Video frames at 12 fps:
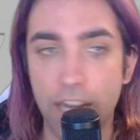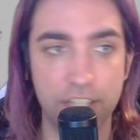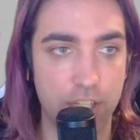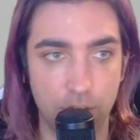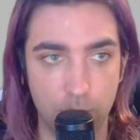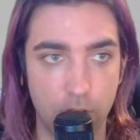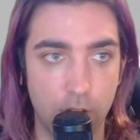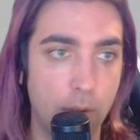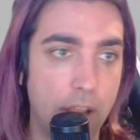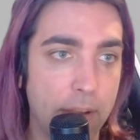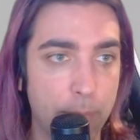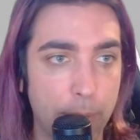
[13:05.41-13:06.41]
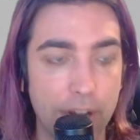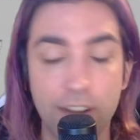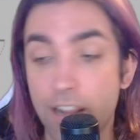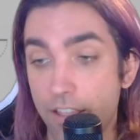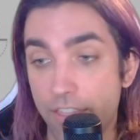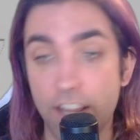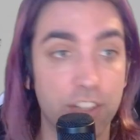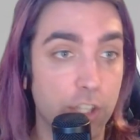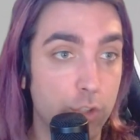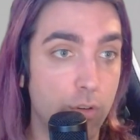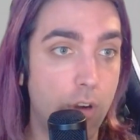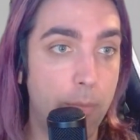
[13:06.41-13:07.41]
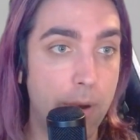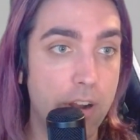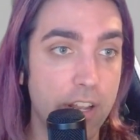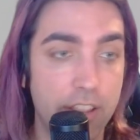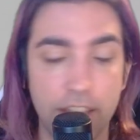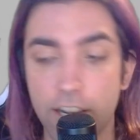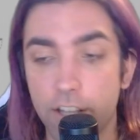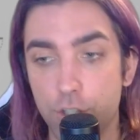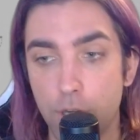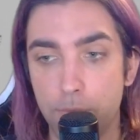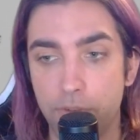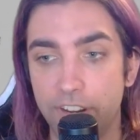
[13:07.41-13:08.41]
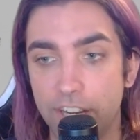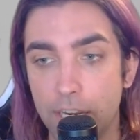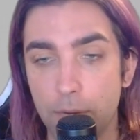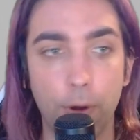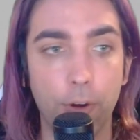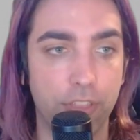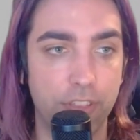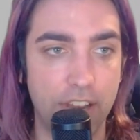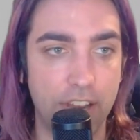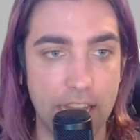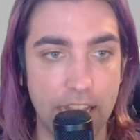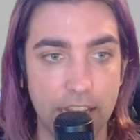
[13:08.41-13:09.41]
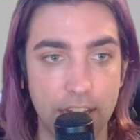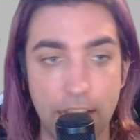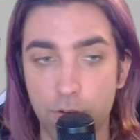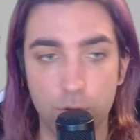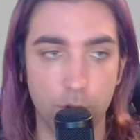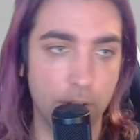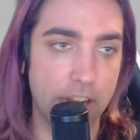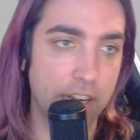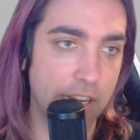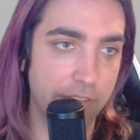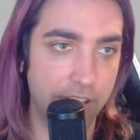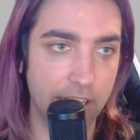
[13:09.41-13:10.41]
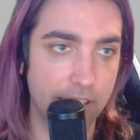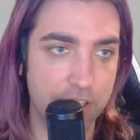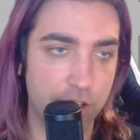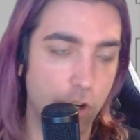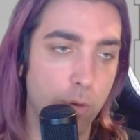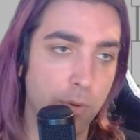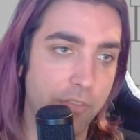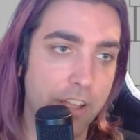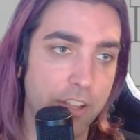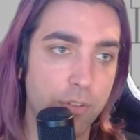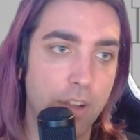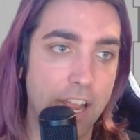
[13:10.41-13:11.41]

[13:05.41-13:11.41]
It's gonna run away. But they got the drop on it. They got the drop of it getting birthed, and I don't regret giving it lesser armor value.